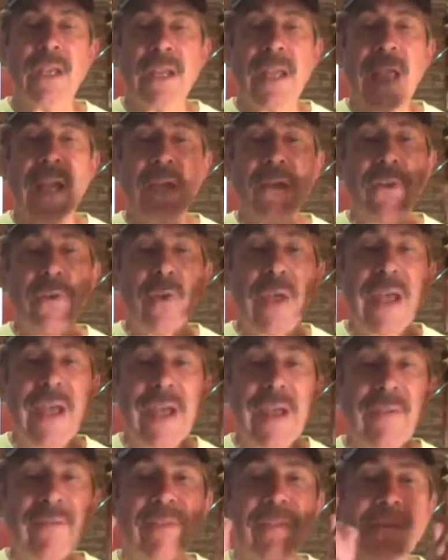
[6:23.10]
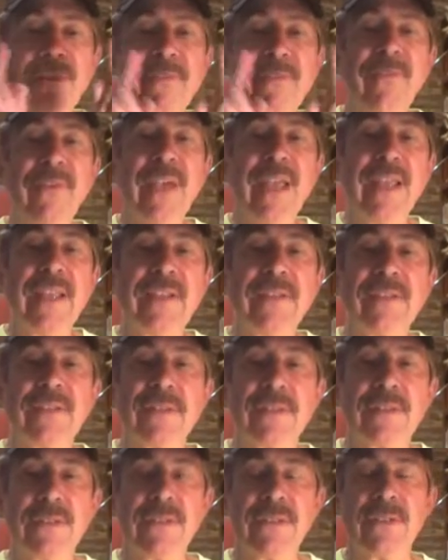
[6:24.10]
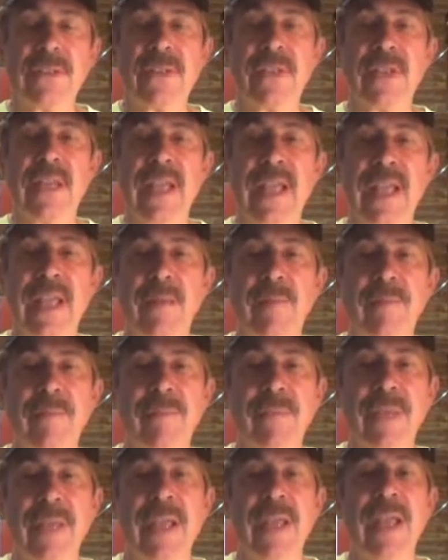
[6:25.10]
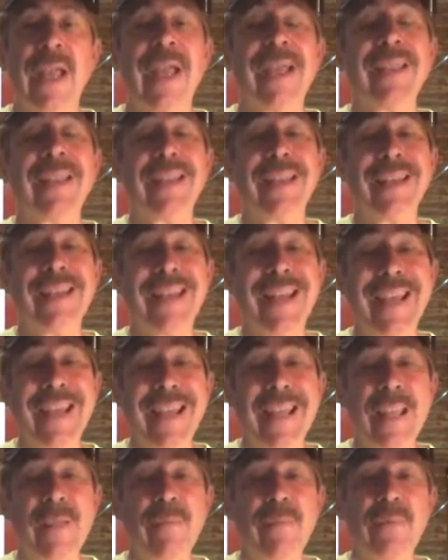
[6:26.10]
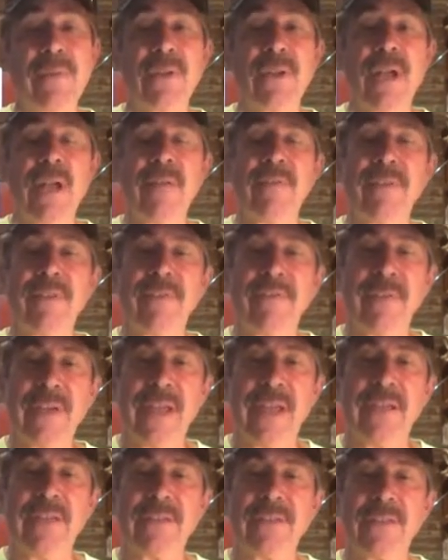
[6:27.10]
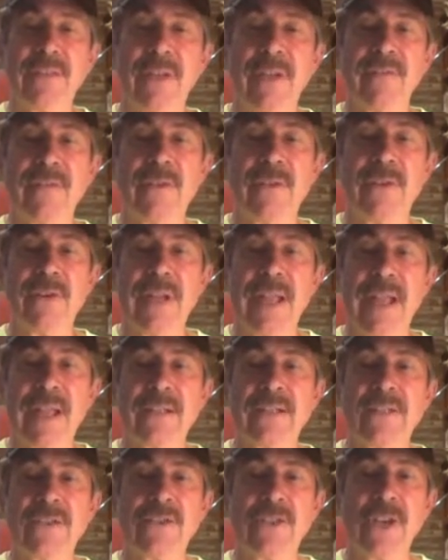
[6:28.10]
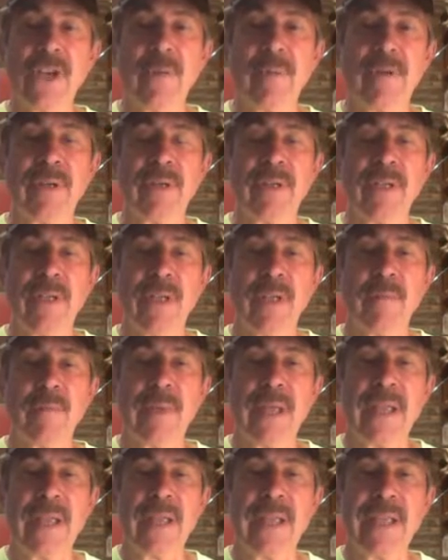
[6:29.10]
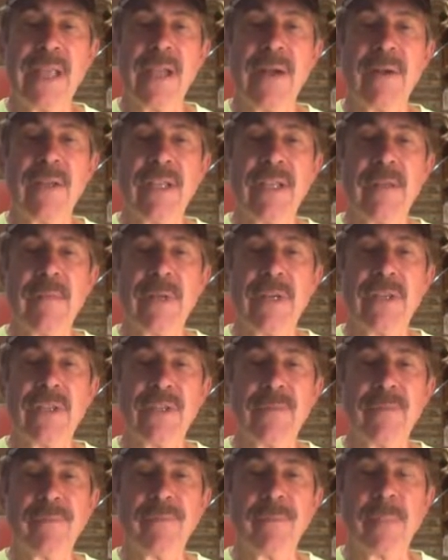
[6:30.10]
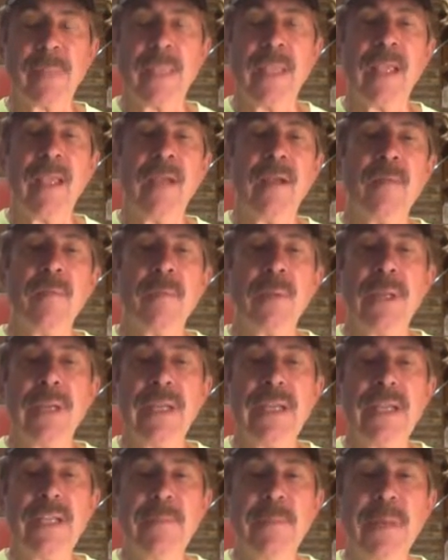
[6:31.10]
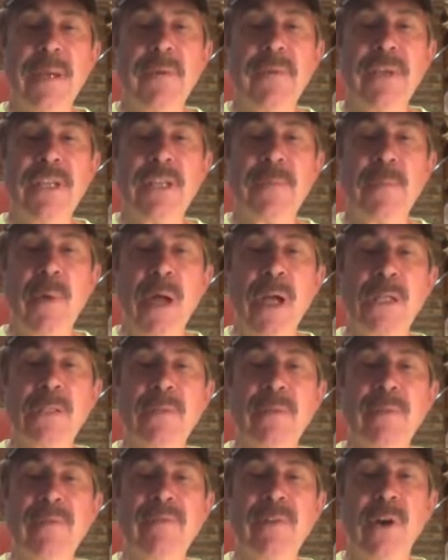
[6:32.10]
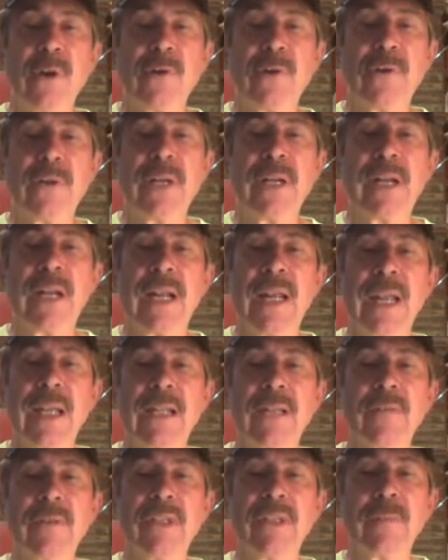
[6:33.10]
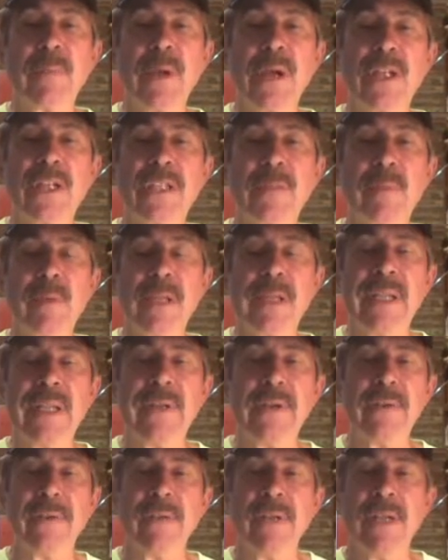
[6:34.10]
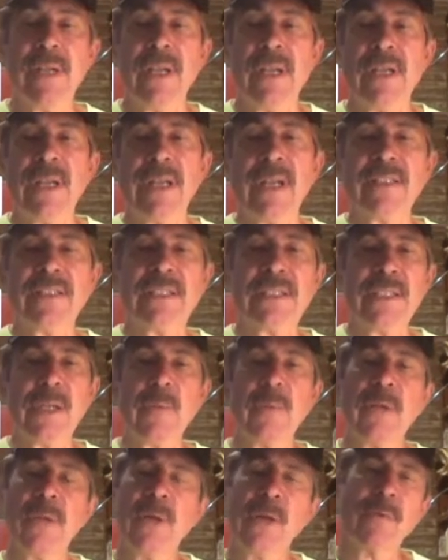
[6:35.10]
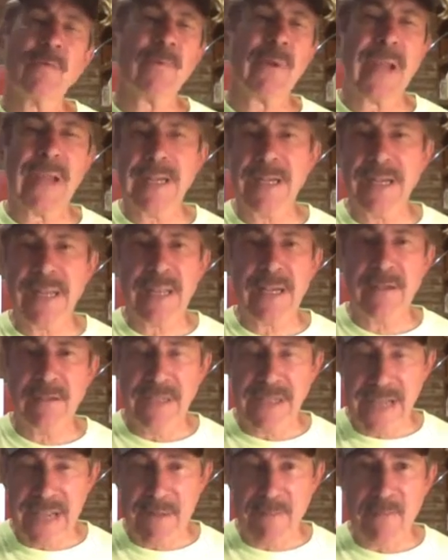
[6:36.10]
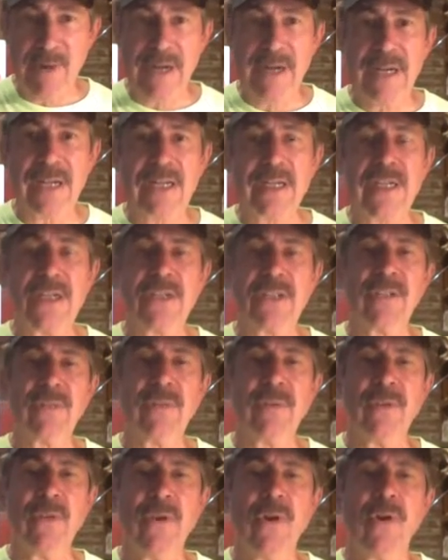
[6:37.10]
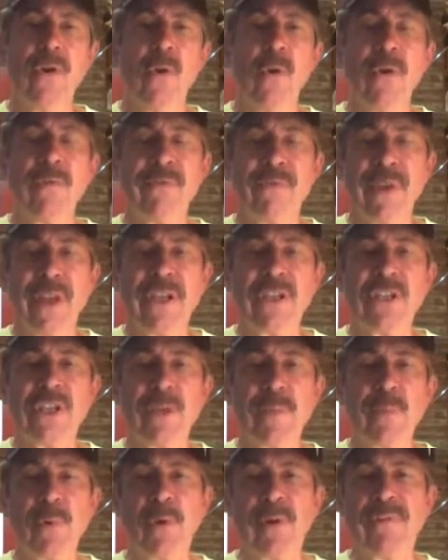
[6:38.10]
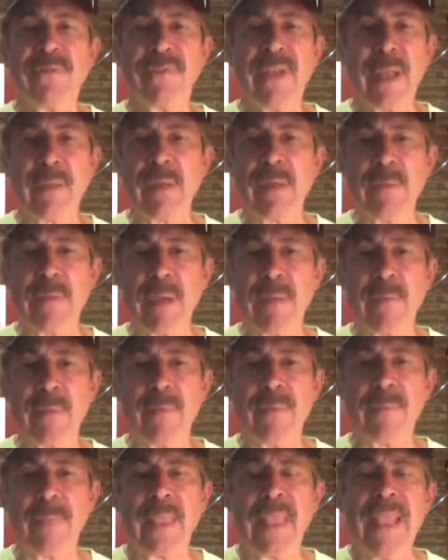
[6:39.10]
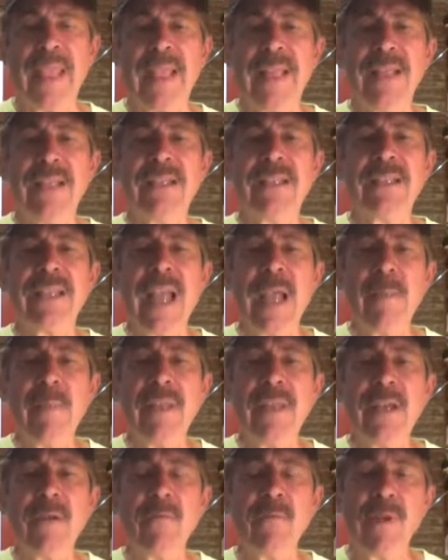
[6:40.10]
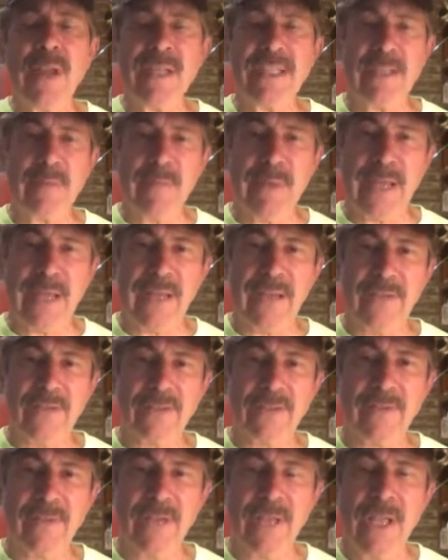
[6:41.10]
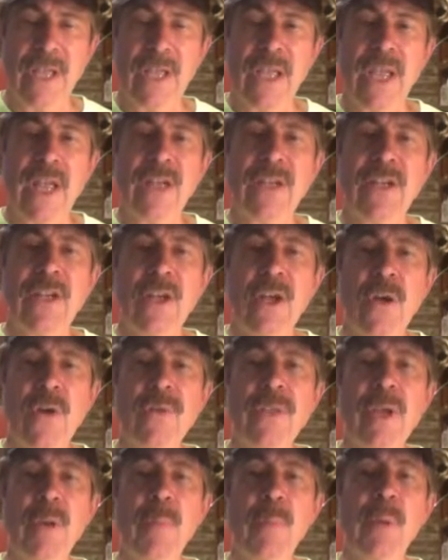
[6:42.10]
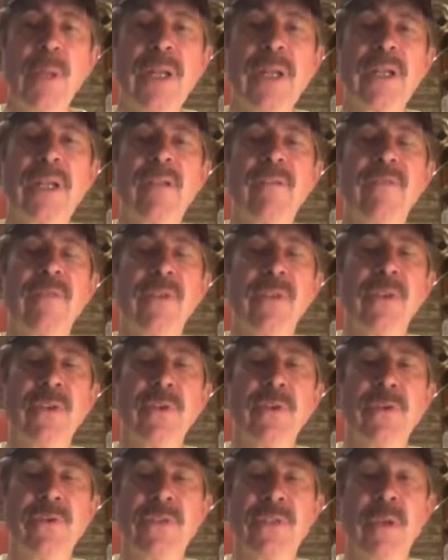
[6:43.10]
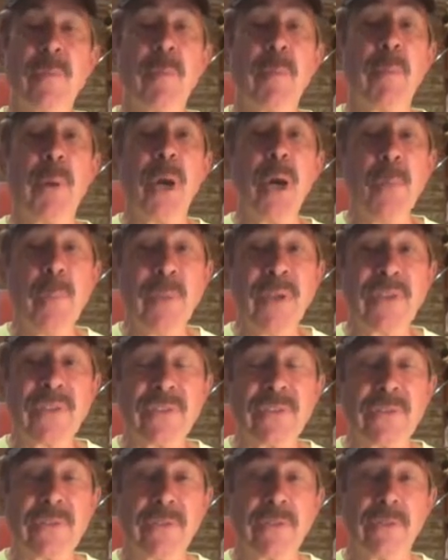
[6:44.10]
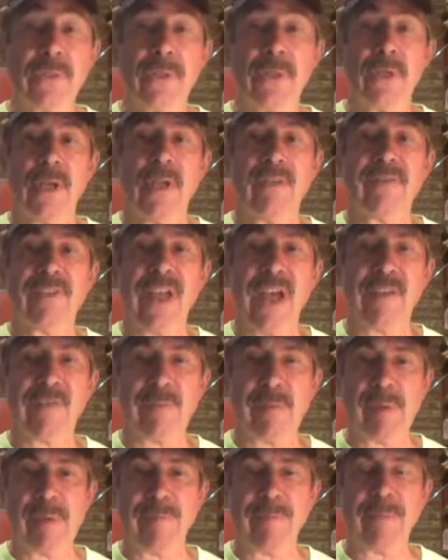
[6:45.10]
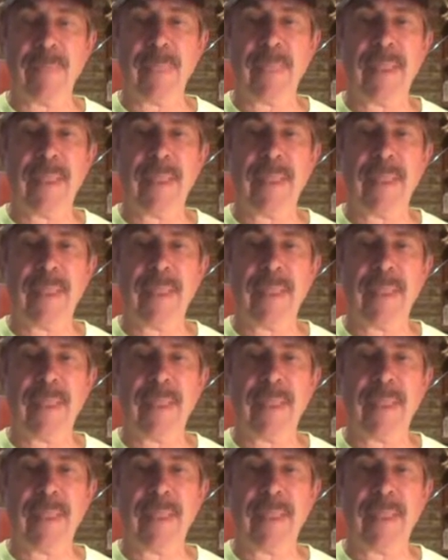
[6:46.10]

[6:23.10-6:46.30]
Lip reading: Now you have the face to the name and the name of the face of your next chairman, Macon County Commission. Please be a responsible voter and elect a responsible leader, not someone on name recognition or friendship or a family member. Examine their resumes and know their political views and purpose of government.